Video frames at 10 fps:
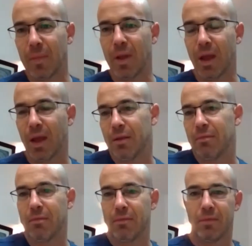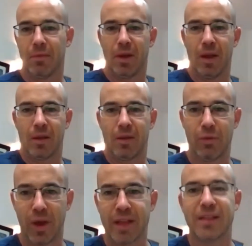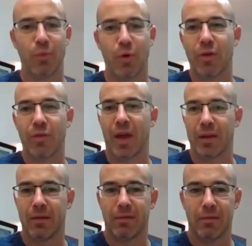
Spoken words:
and it creates more of that.